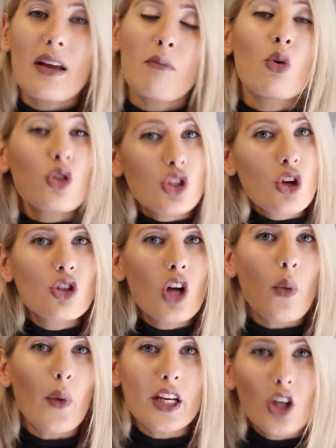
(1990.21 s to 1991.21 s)
more so
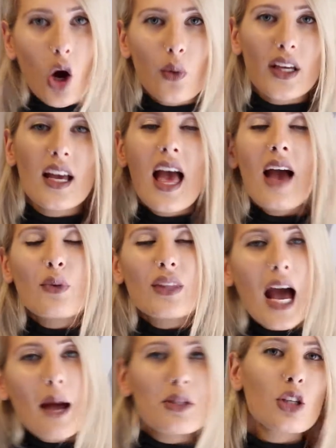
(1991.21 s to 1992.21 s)
knowing with
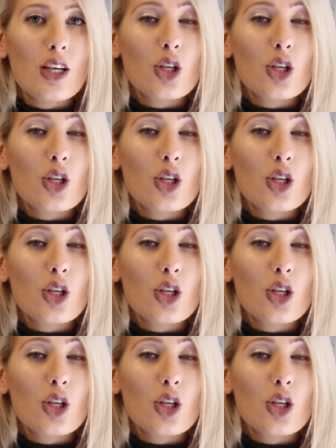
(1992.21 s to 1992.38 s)
absolute